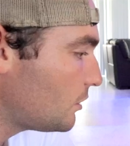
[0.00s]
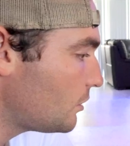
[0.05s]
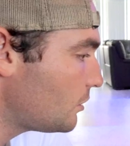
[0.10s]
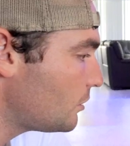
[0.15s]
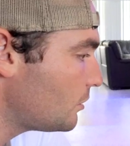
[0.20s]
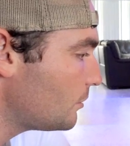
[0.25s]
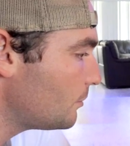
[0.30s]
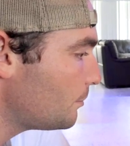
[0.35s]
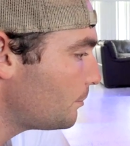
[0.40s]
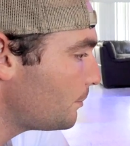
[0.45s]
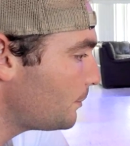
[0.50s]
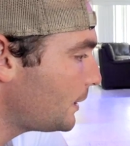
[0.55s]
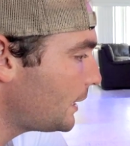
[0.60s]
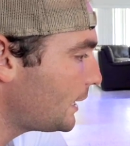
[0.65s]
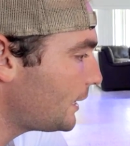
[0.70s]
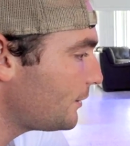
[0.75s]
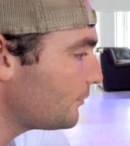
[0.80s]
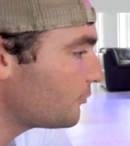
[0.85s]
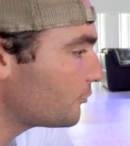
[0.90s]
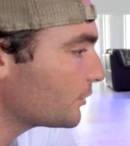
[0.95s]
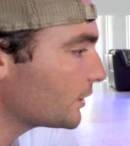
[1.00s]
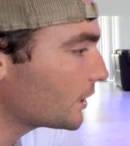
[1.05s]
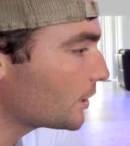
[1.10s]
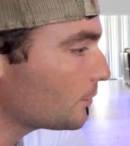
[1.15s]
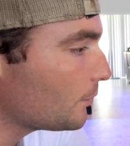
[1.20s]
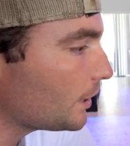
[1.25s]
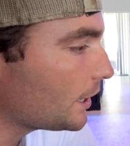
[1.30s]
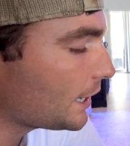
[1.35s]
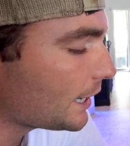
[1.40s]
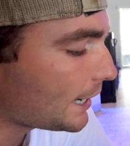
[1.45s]
Oh, Maverick,
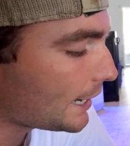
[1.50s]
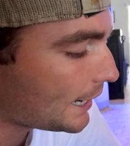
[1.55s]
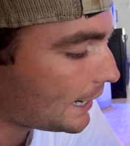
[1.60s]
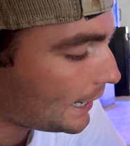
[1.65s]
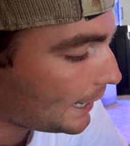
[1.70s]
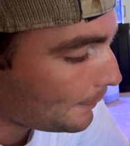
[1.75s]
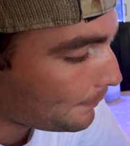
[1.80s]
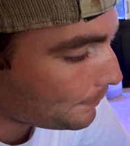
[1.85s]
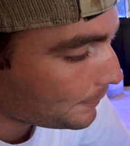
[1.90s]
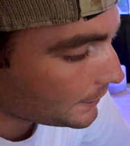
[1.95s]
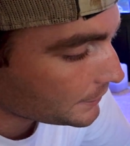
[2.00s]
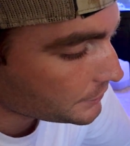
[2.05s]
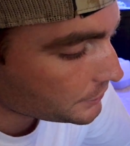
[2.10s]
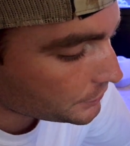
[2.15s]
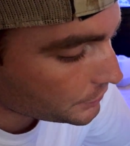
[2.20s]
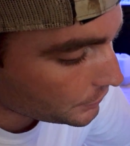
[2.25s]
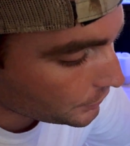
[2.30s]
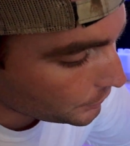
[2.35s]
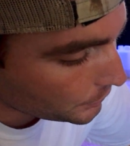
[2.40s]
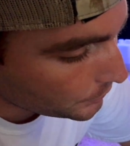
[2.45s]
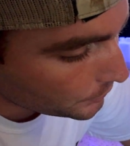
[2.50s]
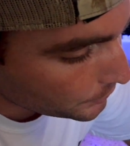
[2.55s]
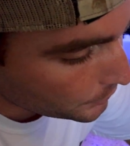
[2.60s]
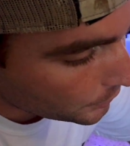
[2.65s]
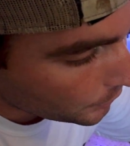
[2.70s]
what happened to you,